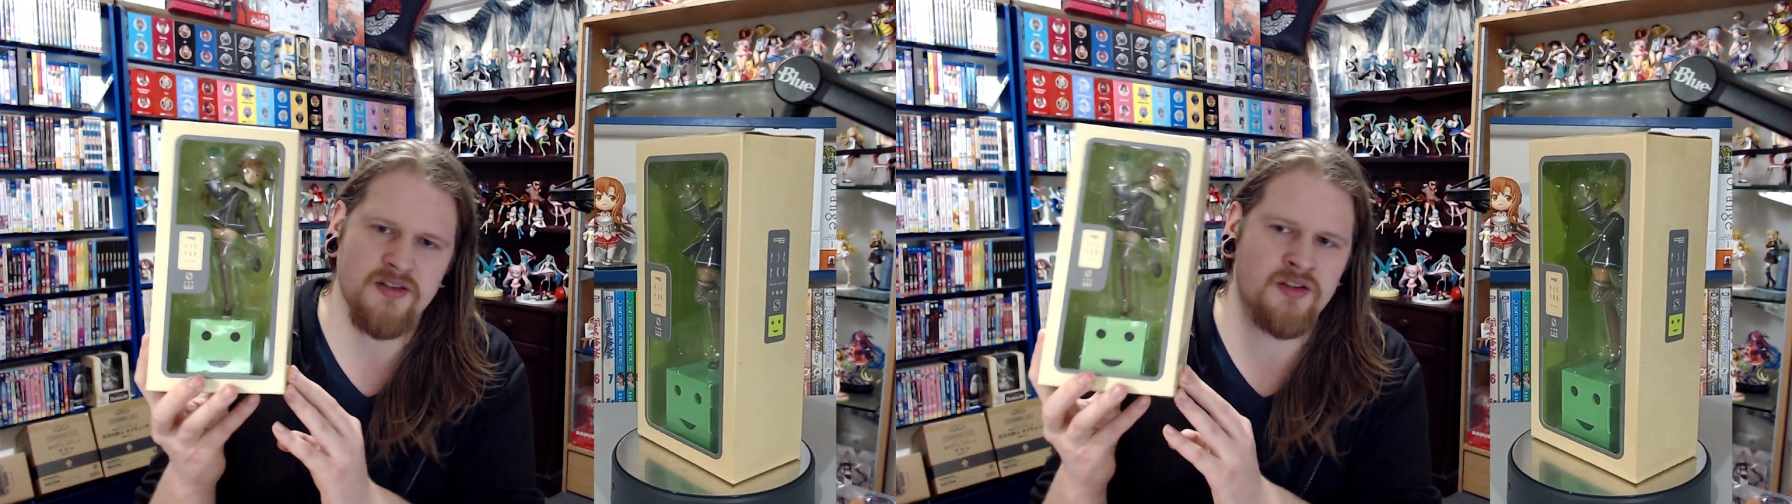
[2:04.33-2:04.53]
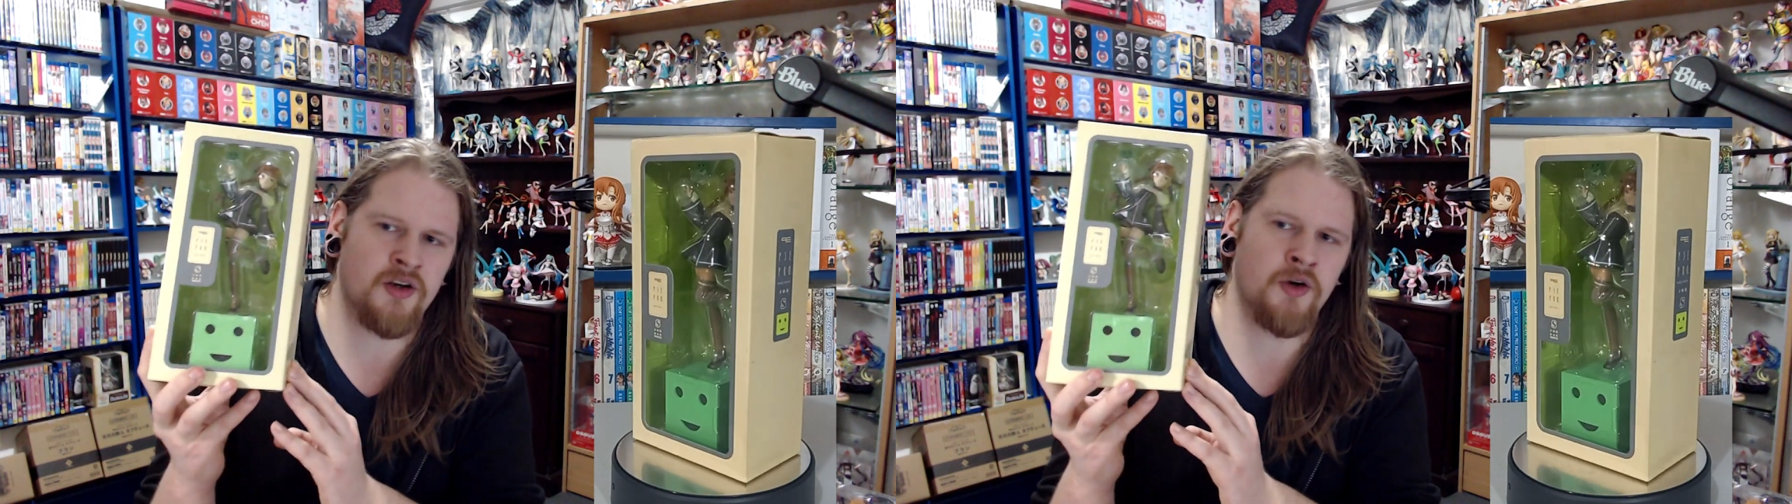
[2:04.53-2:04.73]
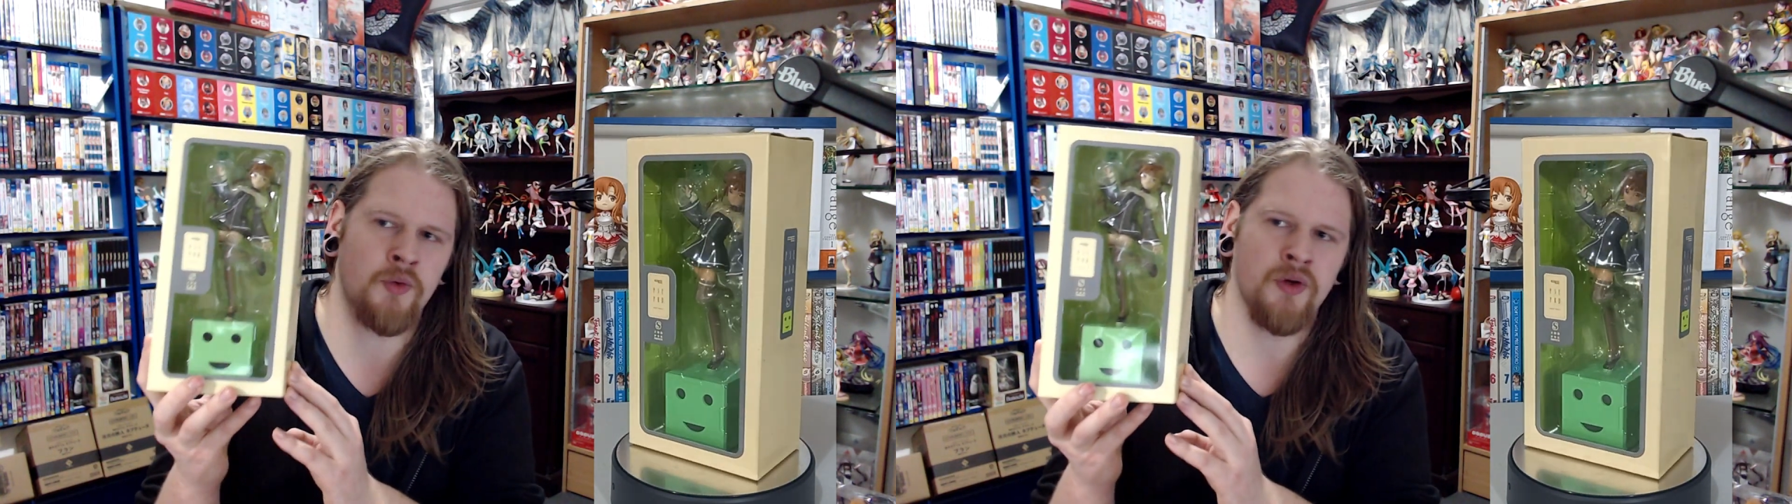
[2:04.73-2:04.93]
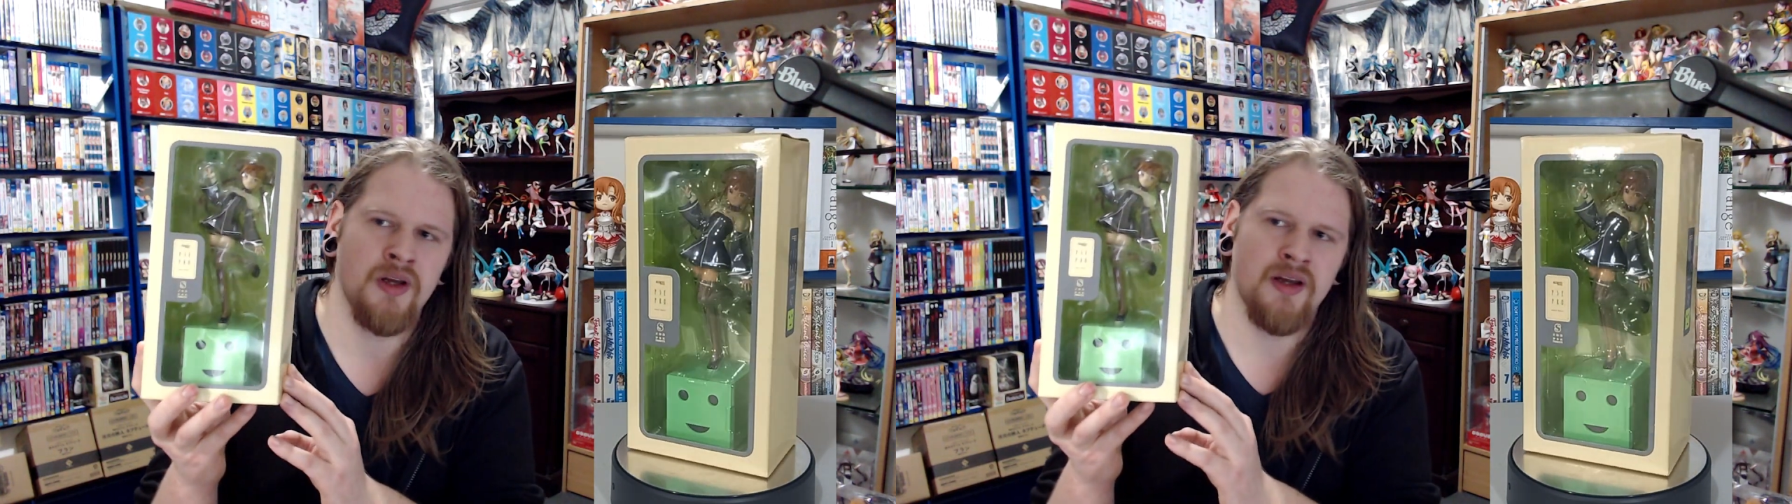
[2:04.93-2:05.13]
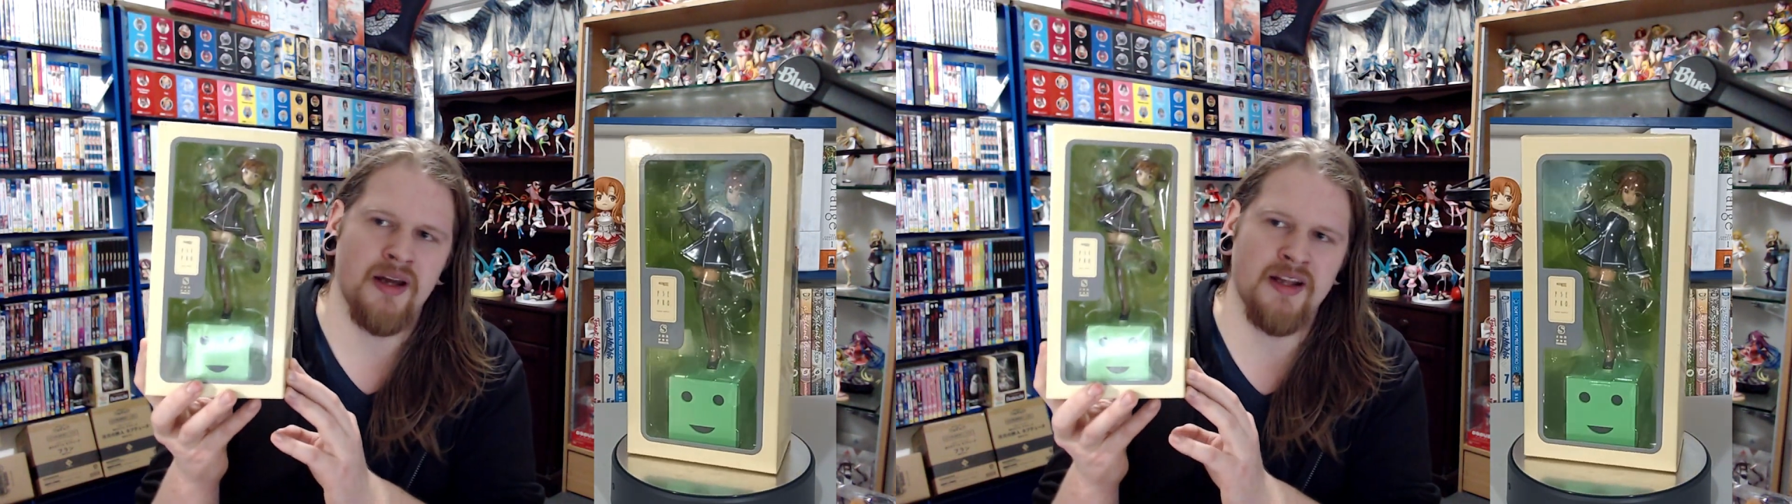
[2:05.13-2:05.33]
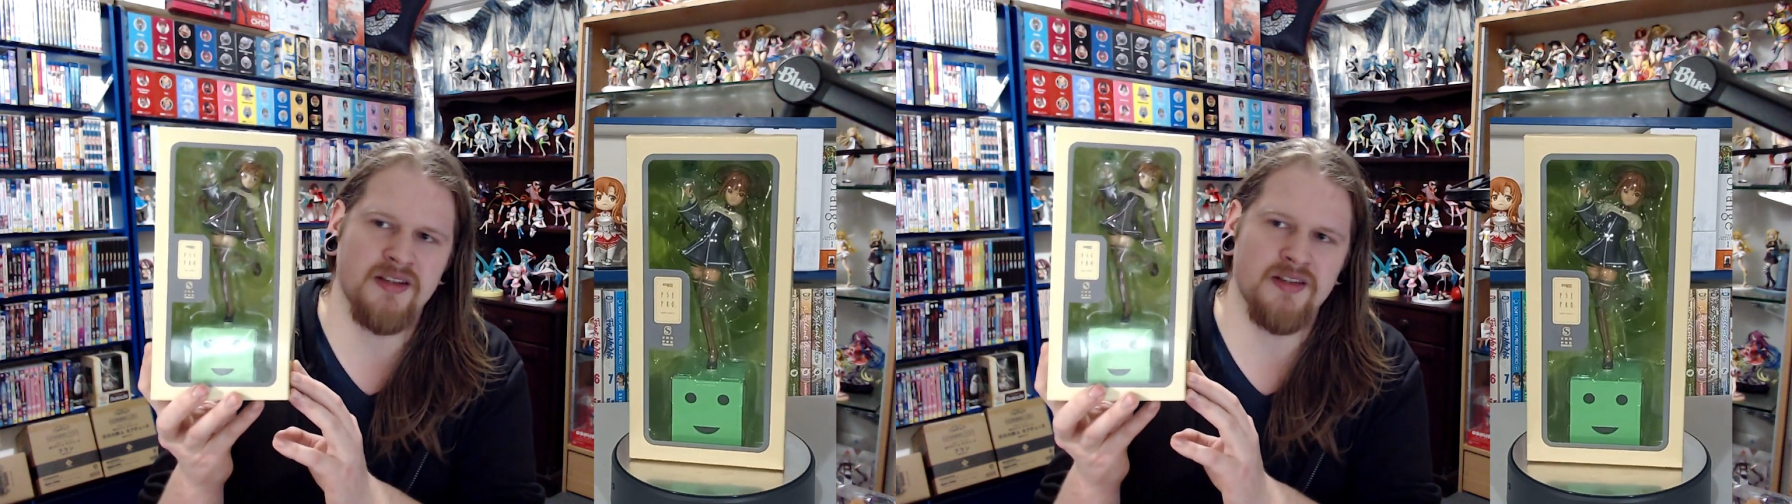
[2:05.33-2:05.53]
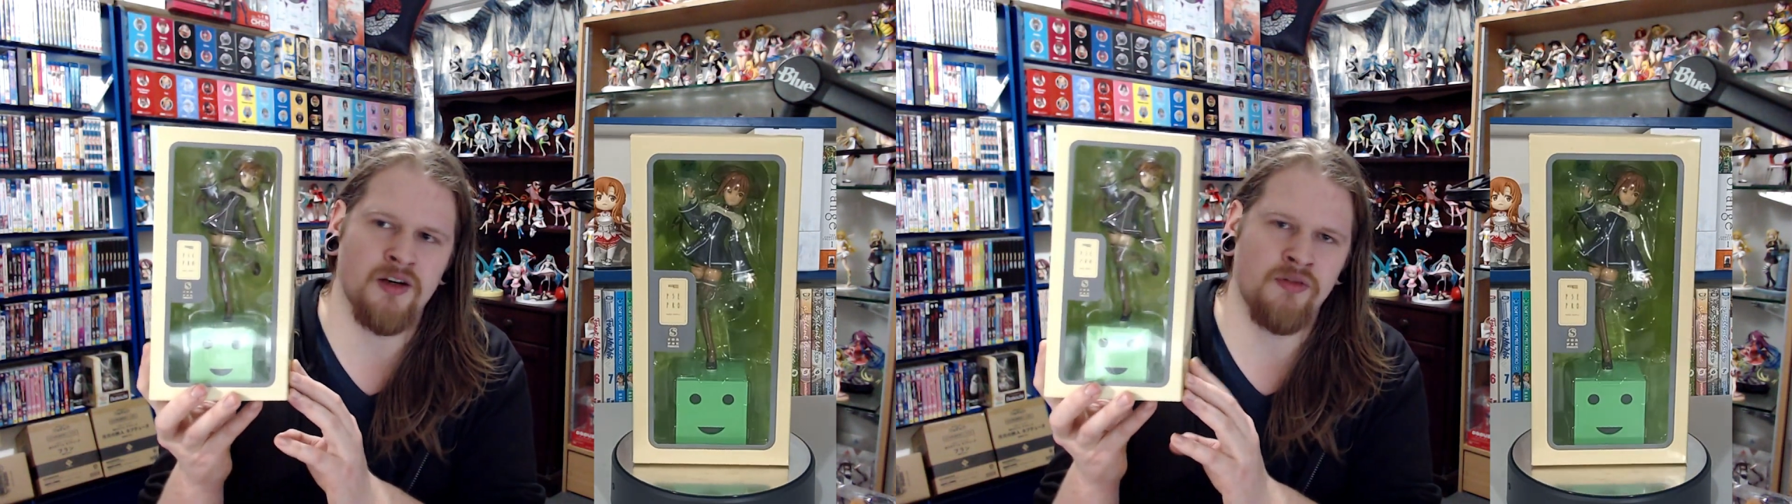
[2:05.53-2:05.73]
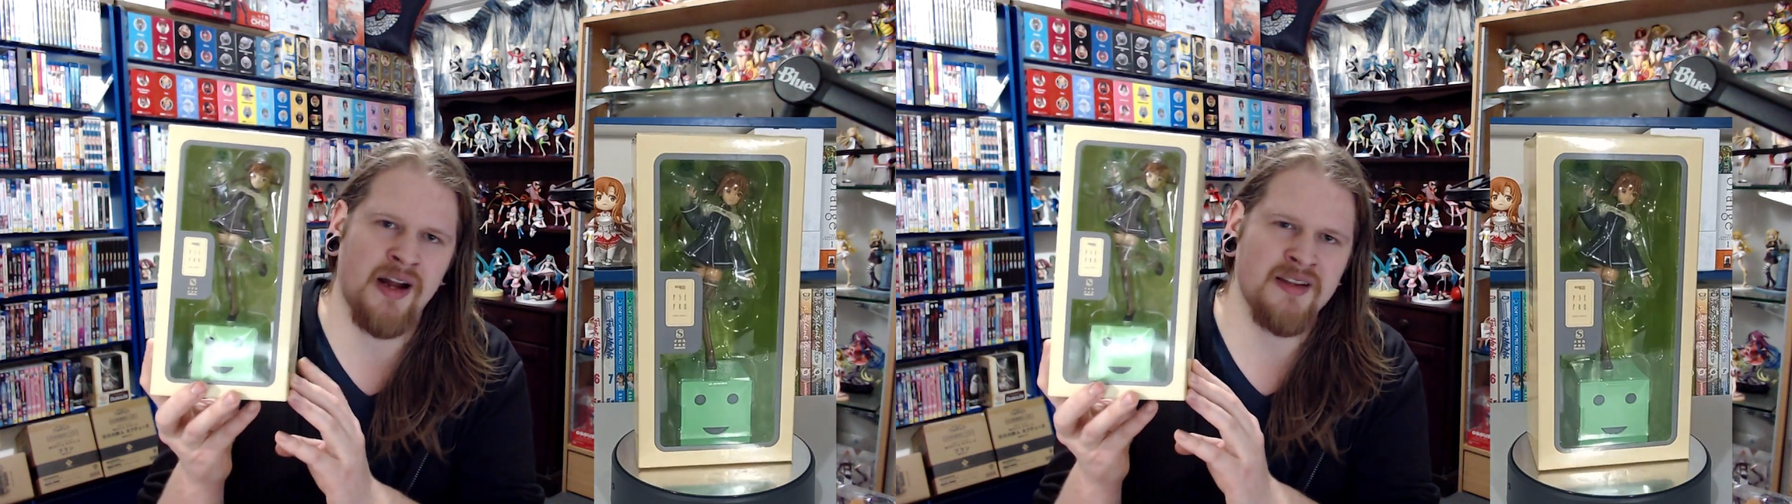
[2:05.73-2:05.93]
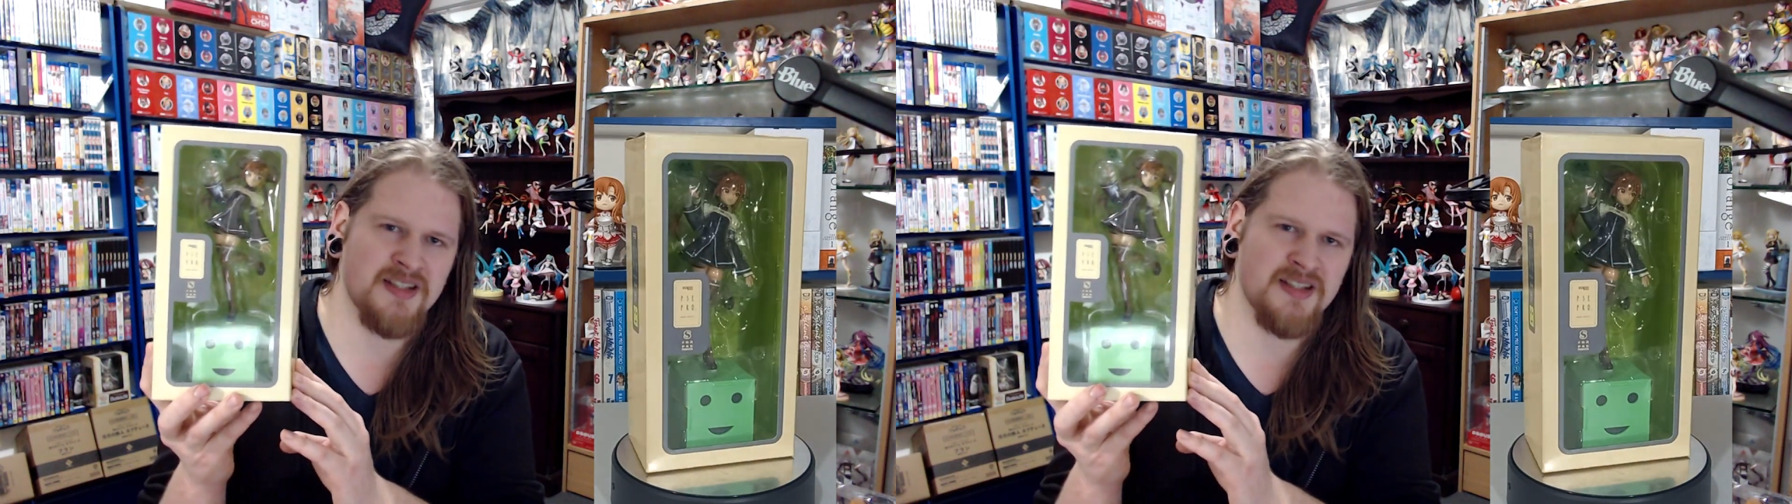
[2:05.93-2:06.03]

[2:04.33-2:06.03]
so it's around